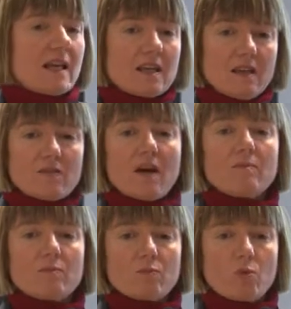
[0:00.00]
They give
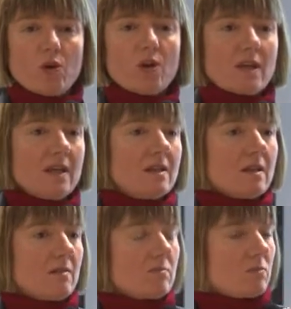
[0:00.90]
up work in
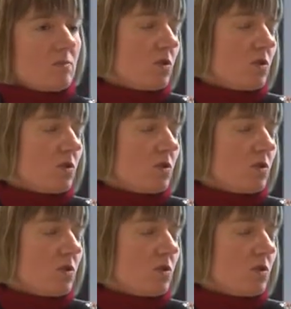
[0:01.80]
the